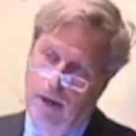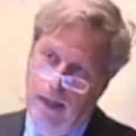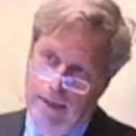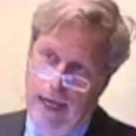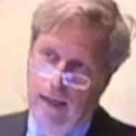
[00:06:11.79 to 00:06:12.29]

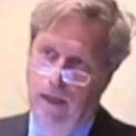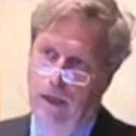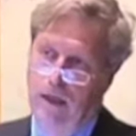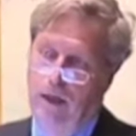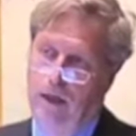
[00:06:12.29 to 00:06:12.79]
exactly
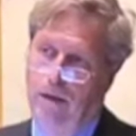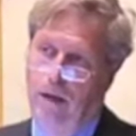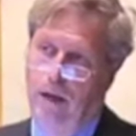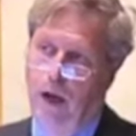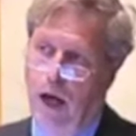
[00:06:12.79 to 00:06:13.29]

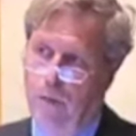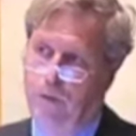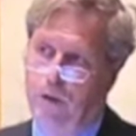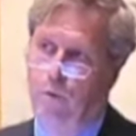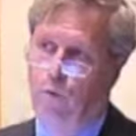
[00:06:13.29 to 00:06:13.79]
an
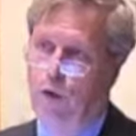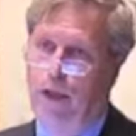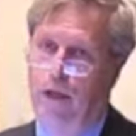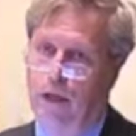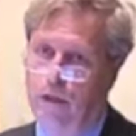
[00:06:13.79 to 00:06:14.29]
Optium
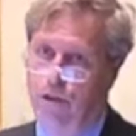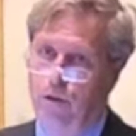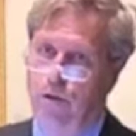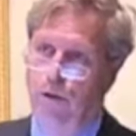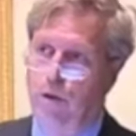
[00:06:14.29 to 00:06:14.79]
related
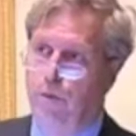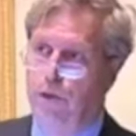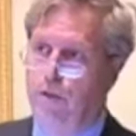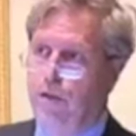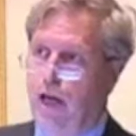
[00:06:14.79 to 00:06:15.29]
issue,
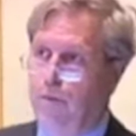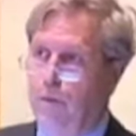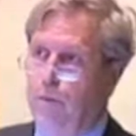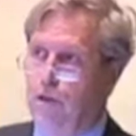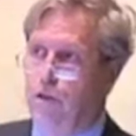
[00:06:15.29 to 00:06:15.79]
because
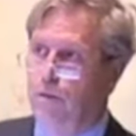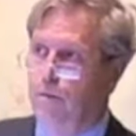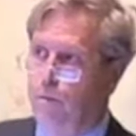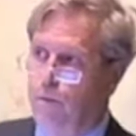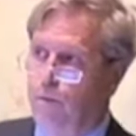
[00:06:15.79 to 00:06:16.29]
Optium doesn't,
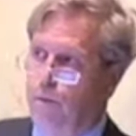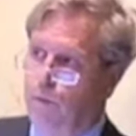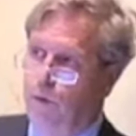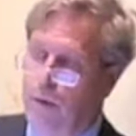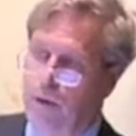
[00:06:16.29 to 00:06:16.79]

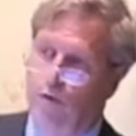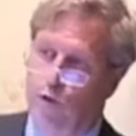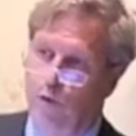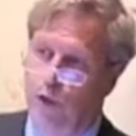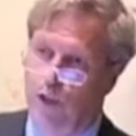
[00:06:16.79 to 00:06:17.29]

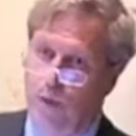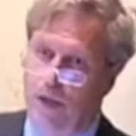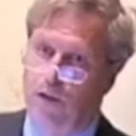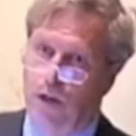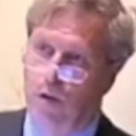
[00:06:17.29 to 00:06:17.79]
TrueView doesn't
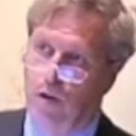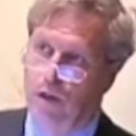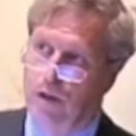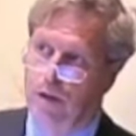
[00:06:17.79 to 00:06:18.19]
make the acrylic,